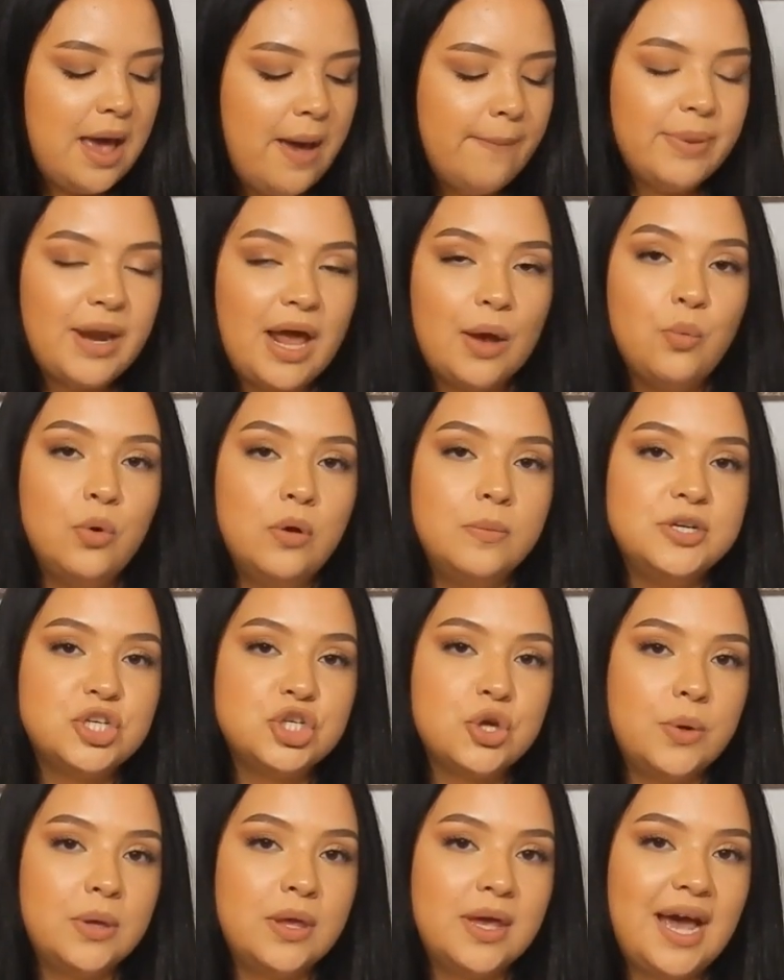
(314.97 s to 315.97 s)
But I will be
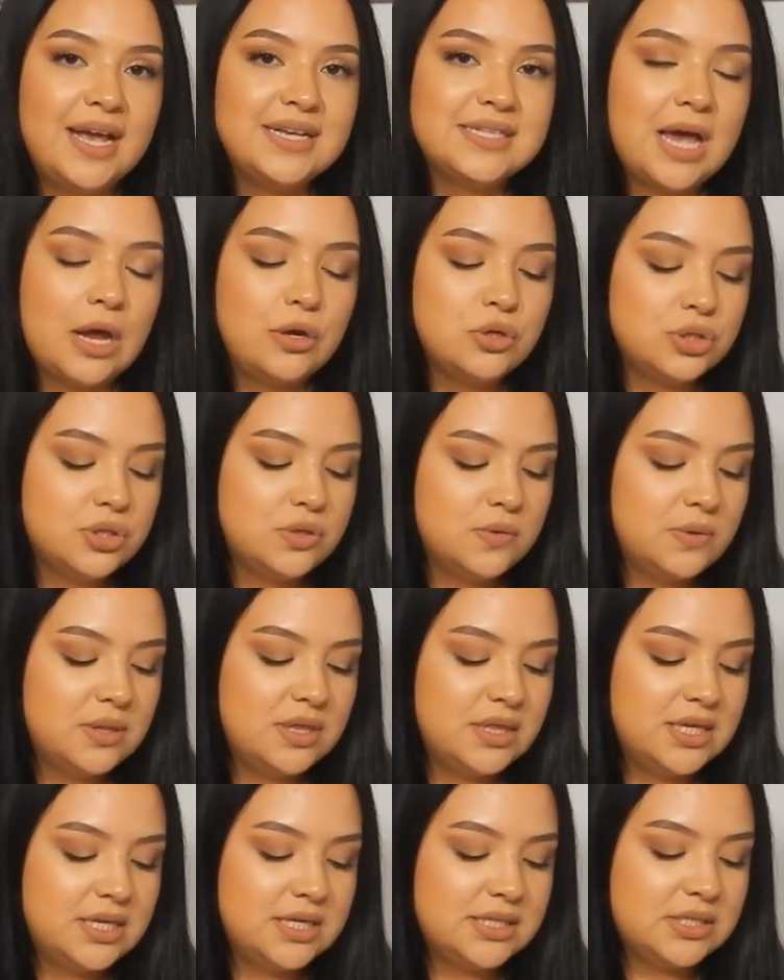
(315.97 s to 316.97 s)
showing you guys how to do
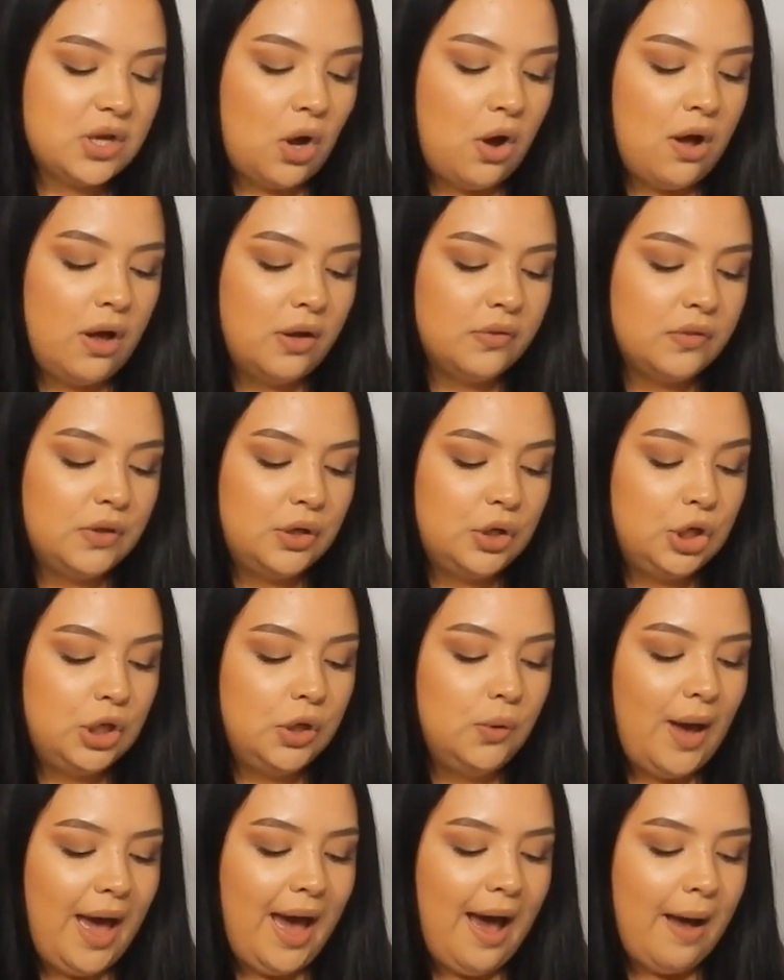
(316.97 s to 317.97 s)
this on the
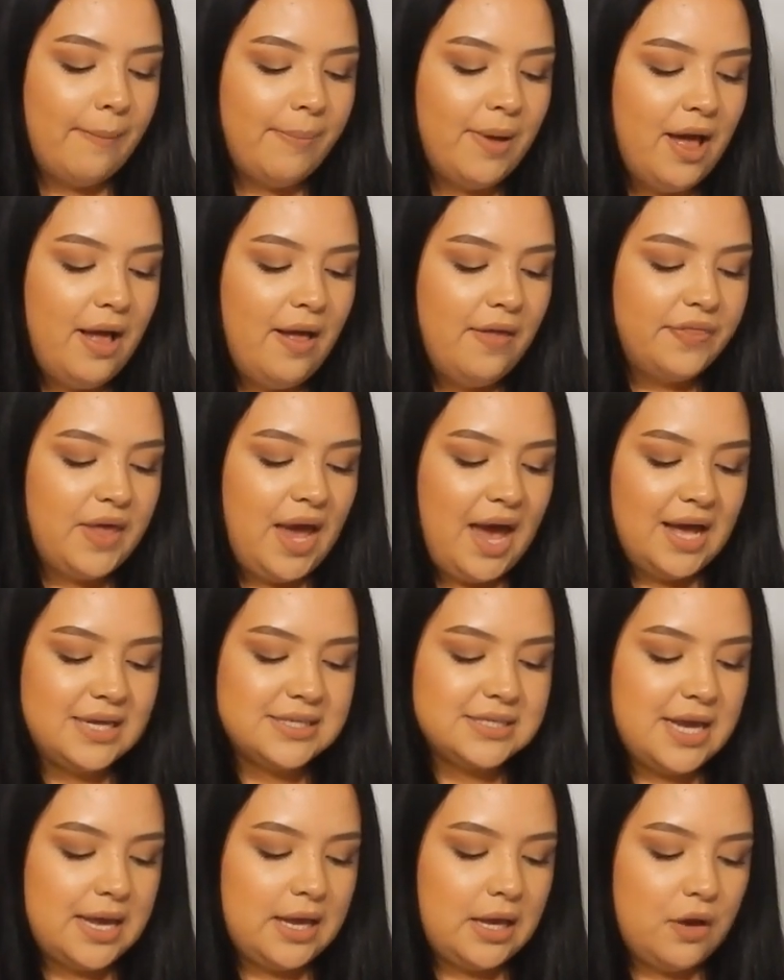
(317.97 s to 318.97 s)
new app that
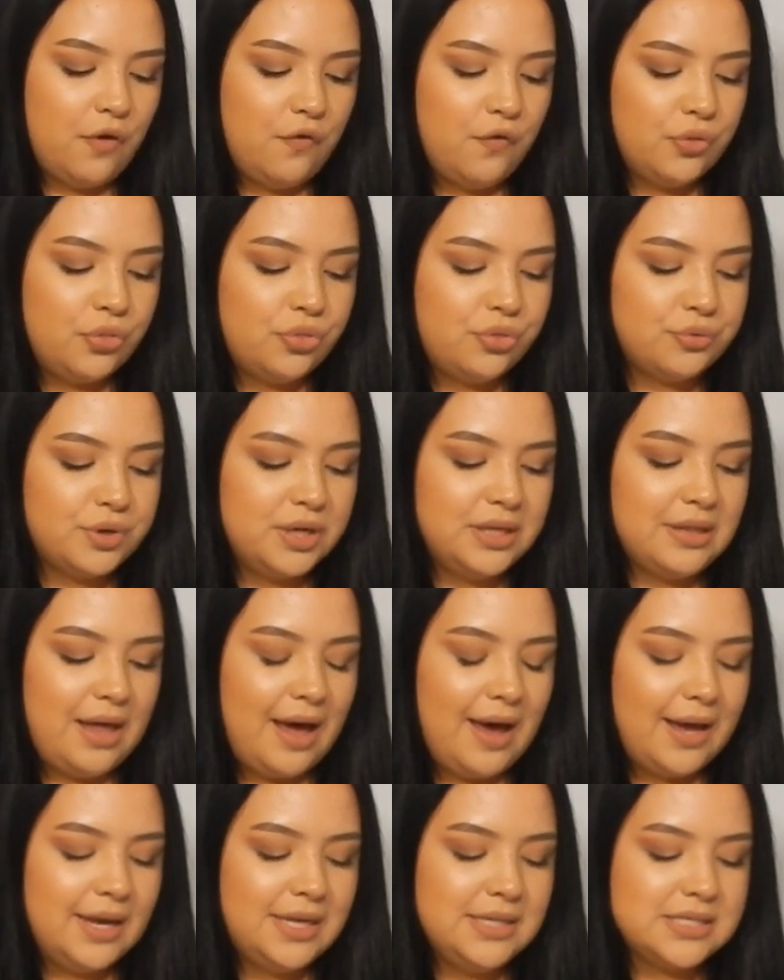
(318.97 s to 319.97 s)
has like 3
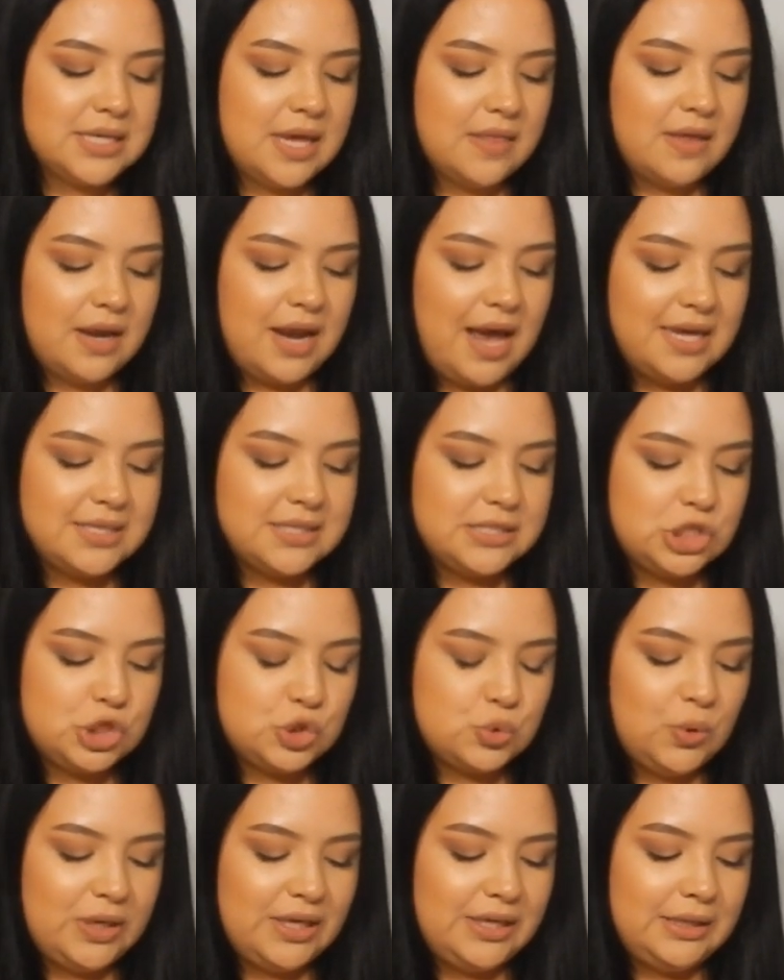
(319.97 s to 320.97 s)
lines, and then it has
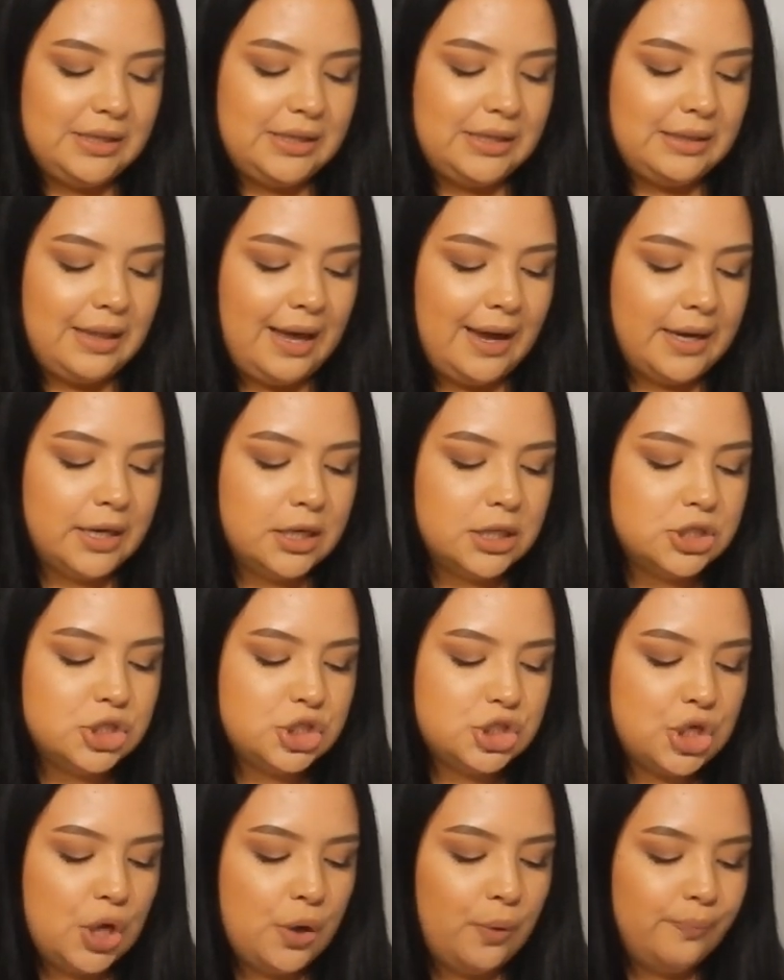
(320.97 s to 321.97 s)
a squiggly line.
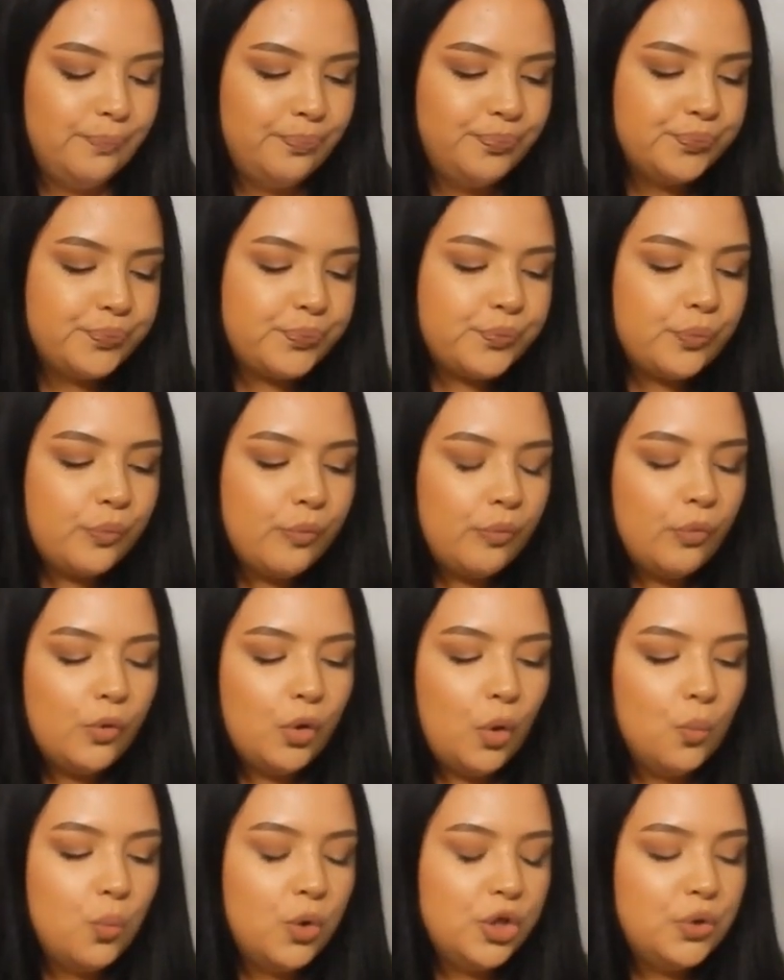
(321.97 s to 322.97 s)
So
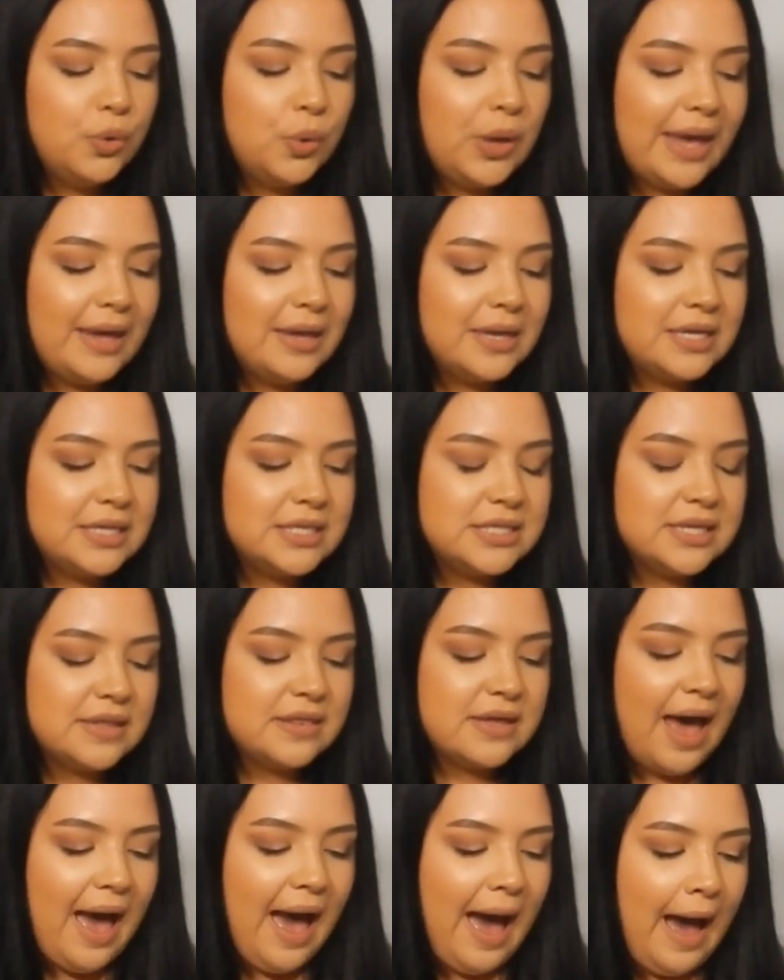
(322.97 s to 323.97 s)
when you get into
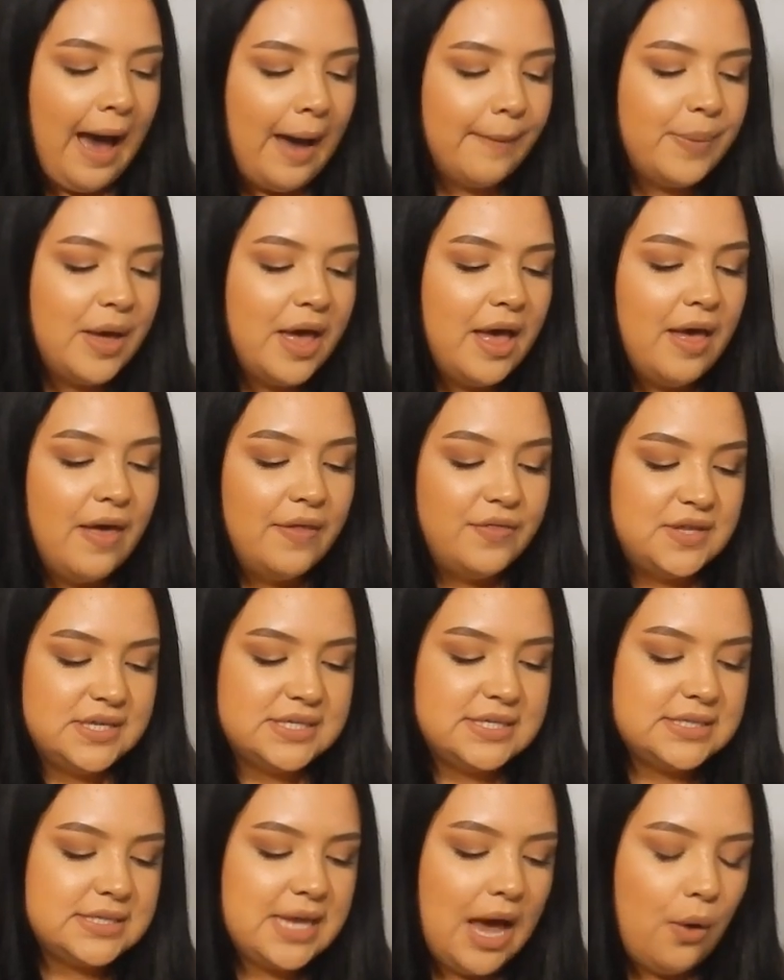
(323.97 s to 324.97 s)
the app,
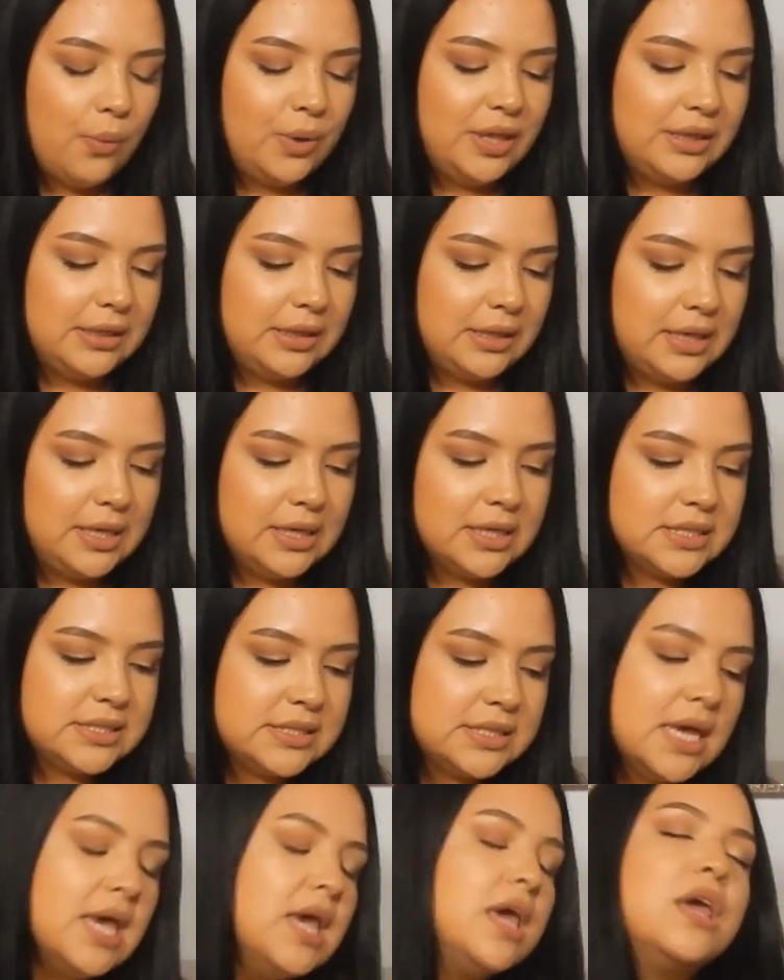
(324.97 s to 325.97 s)
this is how it
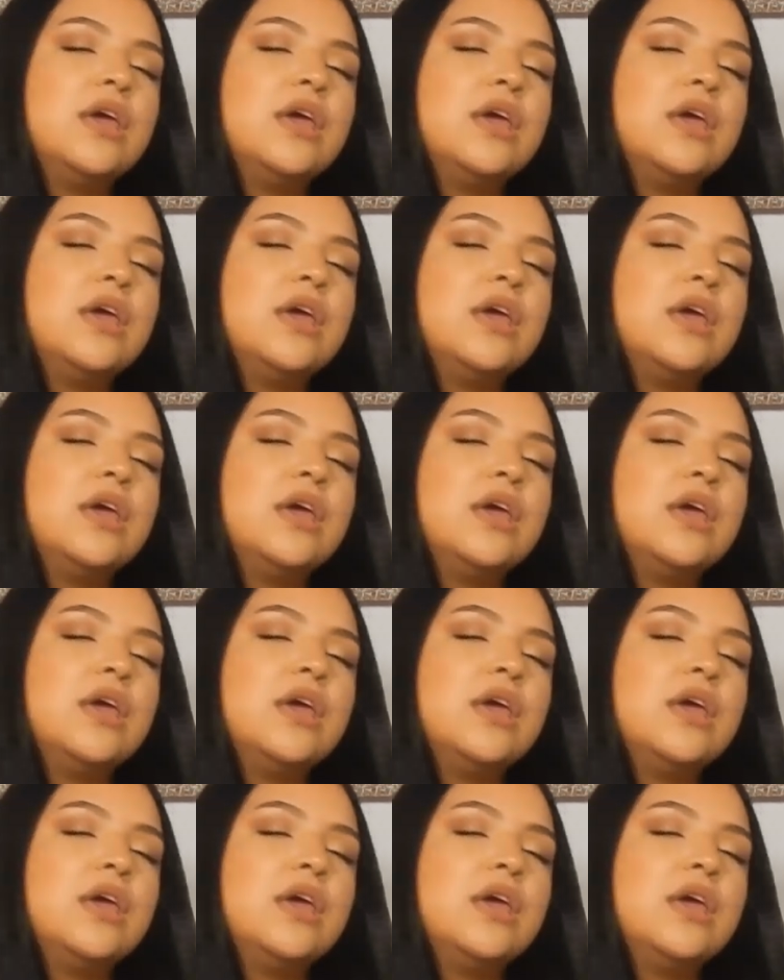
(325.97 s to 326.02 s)
looks.